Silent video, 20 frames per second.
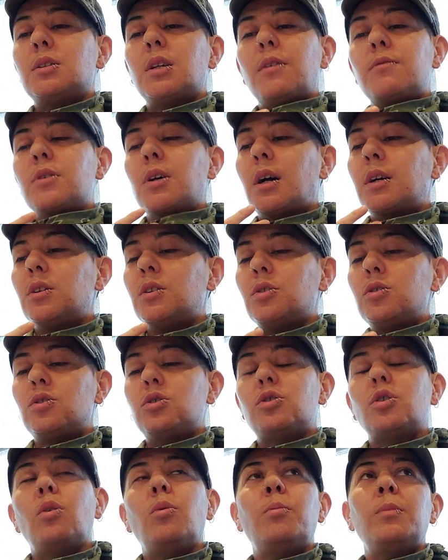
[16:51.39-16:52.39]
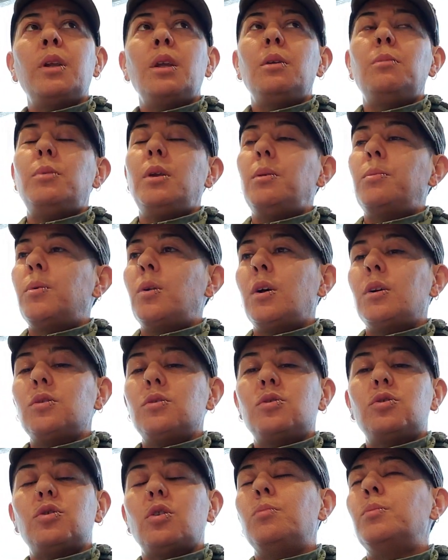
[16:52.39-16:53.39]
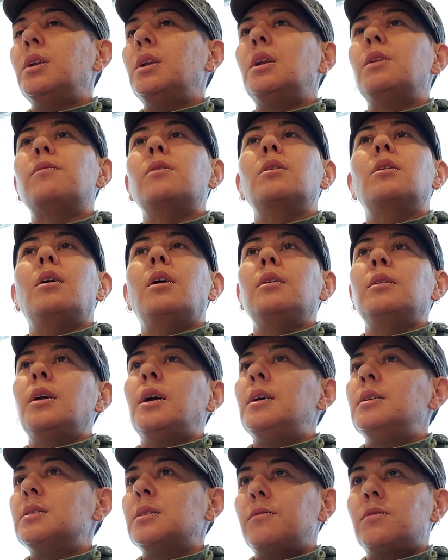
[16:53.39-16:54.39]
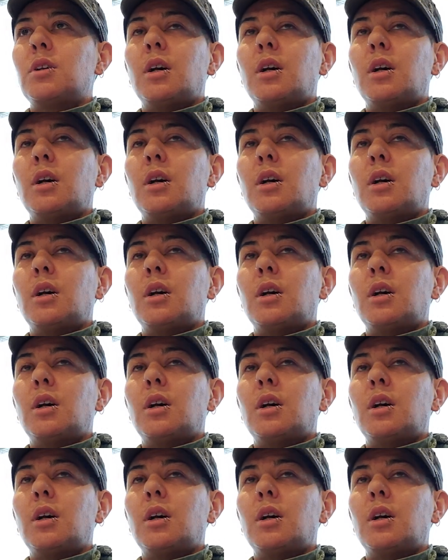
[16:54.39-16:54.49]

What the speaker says: I've talked to so many people on so many different hotlines.